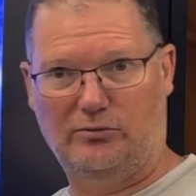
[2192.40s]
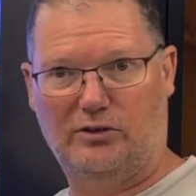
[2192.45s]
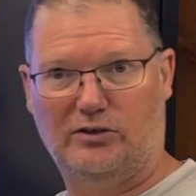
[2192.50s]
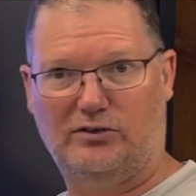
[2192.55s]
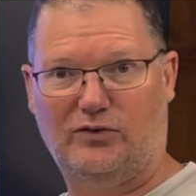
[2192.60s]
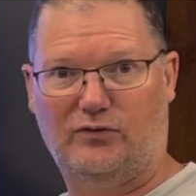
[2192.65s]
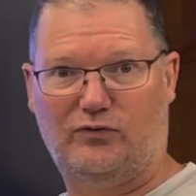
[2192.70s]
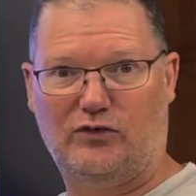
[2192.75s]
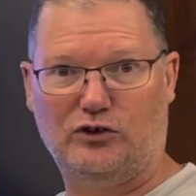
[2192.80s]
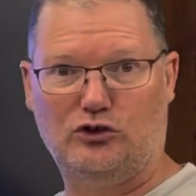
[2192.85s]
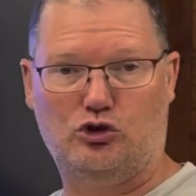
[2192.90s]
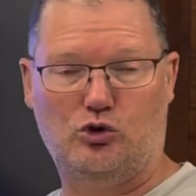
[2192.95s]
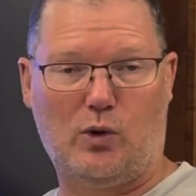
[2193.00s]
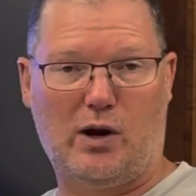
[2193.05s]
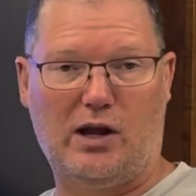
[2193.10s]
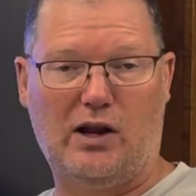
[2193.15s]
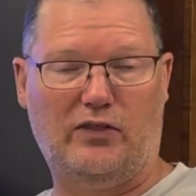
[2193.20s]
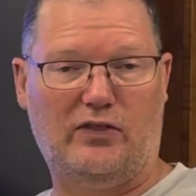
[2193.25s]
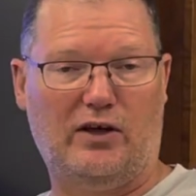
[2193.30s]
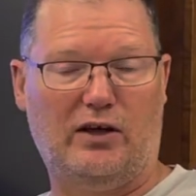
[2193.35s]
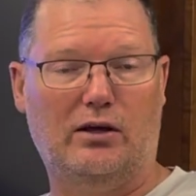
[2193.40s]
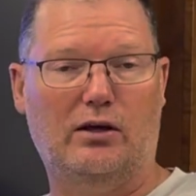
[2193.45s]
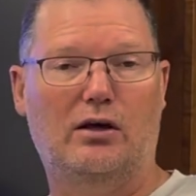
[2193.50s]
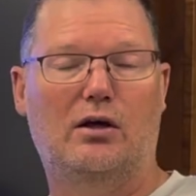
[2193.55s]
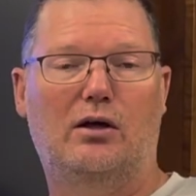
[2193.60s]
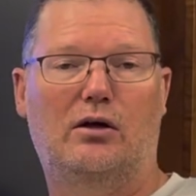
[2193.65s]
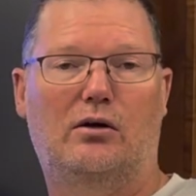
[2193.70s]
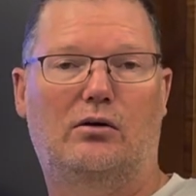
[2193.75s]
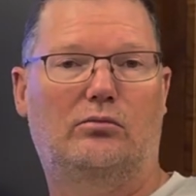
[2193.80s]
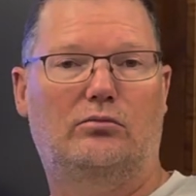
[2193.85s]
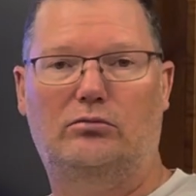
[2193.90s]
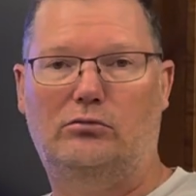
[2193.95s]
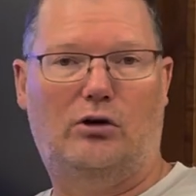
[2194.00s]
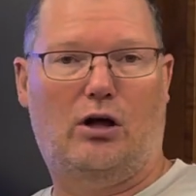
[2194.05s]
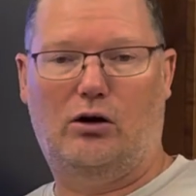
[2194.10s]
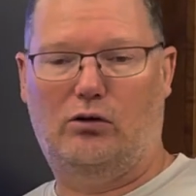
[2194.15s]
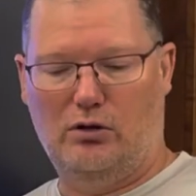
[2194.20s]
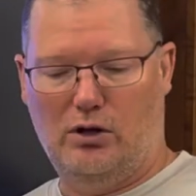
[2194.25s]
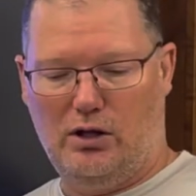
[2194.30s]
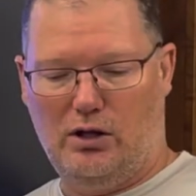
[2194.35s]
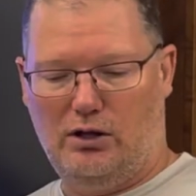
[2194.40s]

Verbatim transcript: Does the fish do anything? No.